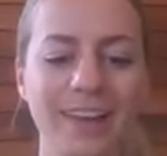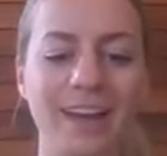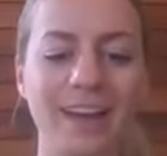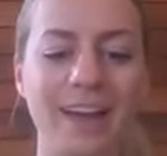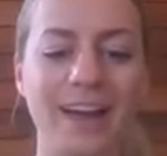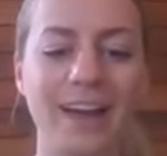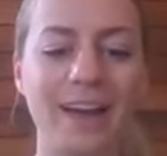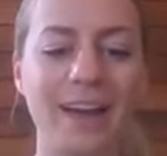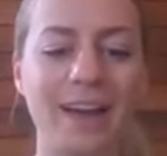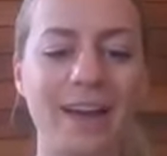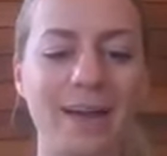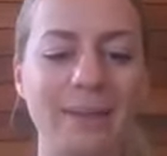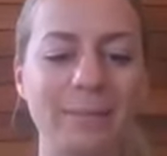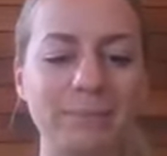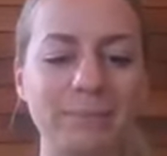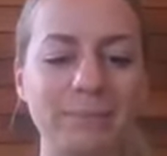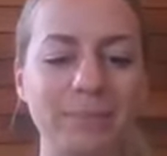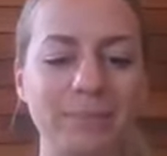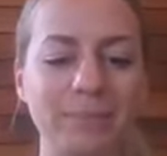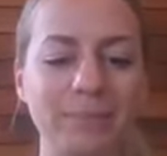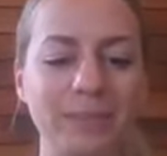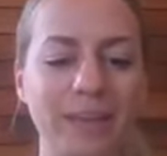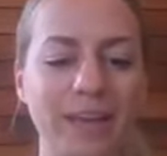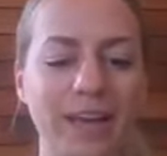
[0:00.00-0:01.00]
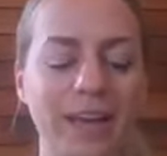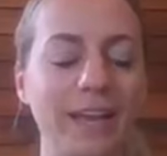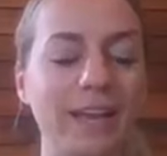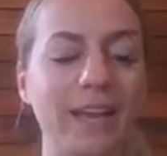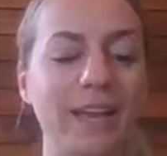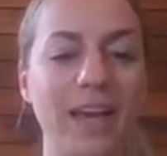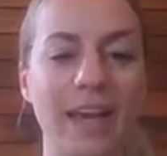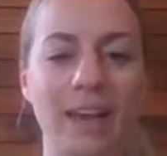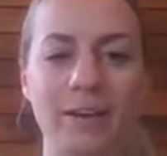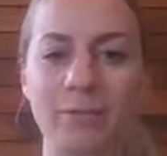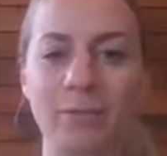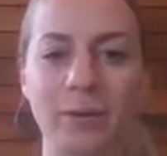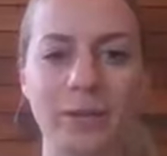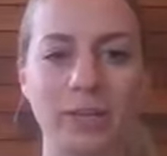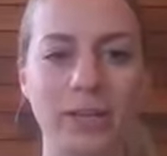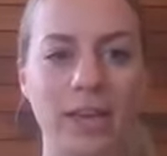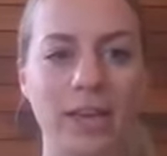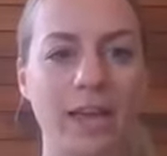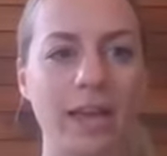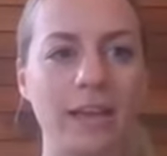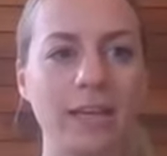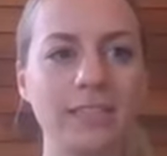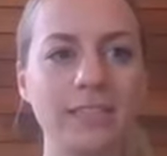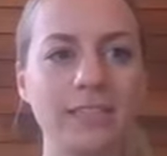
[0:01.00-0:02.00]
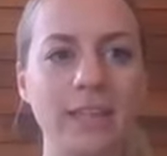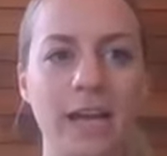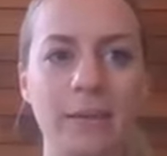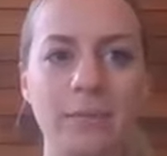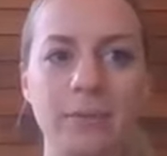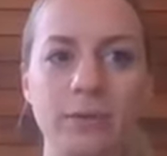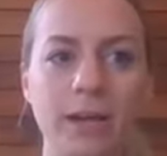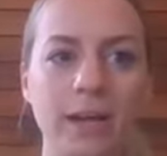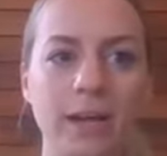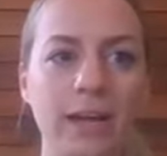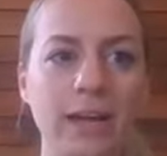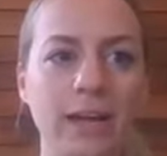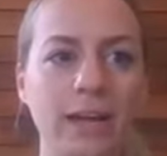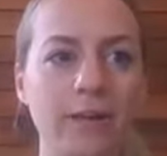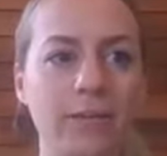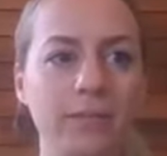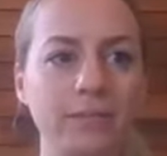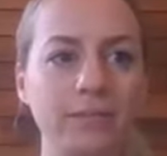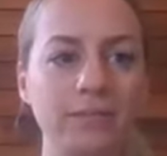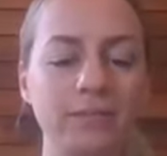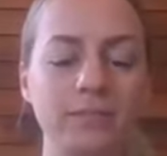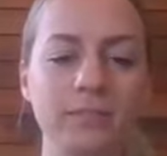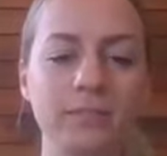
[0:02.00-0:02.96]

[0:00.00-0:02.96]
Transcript: Again, anytime you cut out